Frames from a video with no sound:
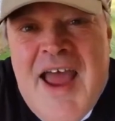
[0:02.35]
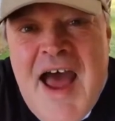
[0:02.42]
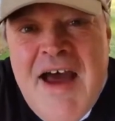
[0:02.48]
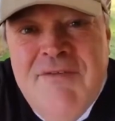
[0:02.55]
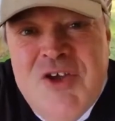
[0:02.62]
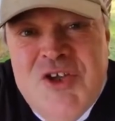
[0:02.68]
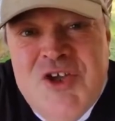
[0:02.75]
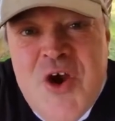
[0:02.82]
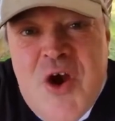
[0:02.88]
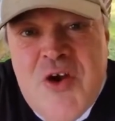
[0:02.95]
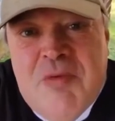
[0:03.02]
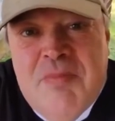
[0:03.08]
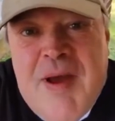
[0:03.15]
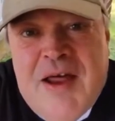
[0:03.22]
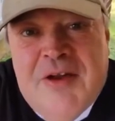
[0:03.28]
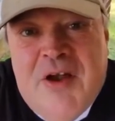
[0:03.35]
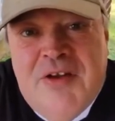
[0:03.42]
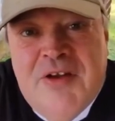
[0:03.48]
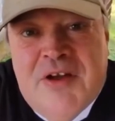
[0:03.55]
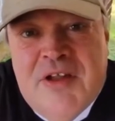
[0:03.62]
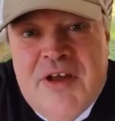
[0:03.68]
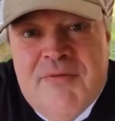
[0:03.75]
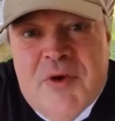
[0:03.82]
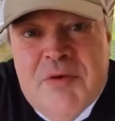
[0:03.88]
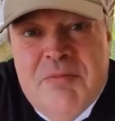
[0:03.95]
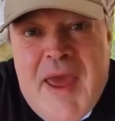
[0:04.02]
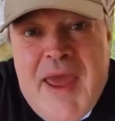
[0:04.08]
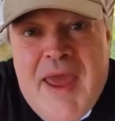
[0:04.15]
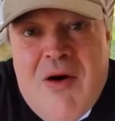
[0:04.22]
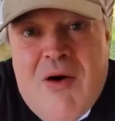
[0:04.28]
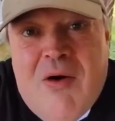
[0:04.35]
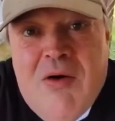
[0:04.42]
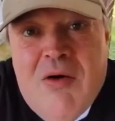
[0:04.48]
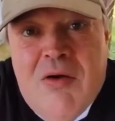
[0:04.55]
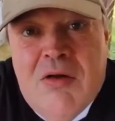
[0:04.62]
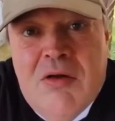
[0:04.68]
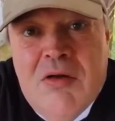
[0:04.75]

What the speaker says: have a joke about undelivered mail.